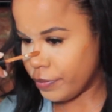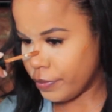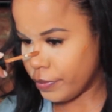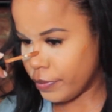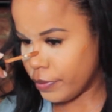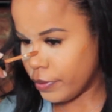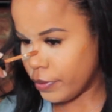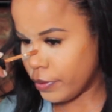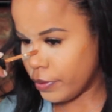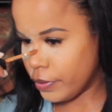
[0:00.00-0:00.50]

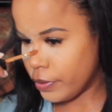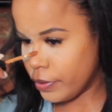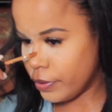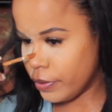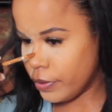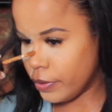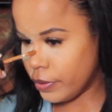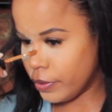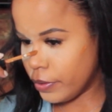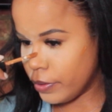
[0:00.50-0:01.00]

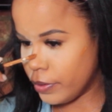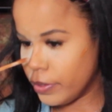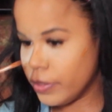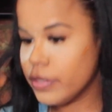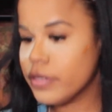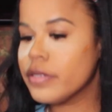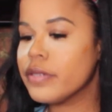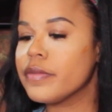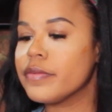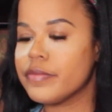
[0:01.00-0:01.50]

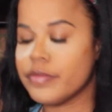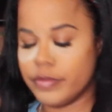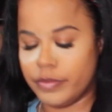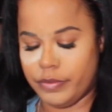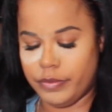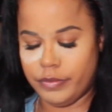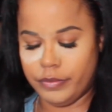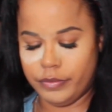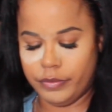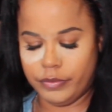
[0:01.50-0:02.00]

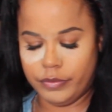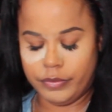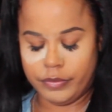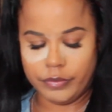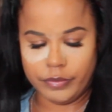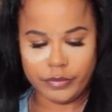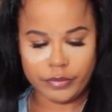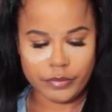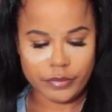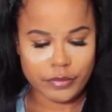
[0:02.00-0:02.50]

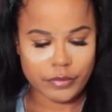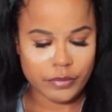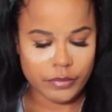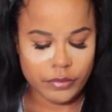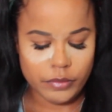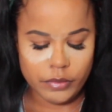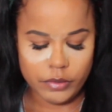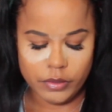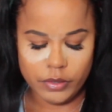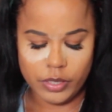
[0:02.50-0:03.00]

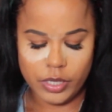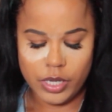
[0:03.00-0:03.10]
Nothing is said.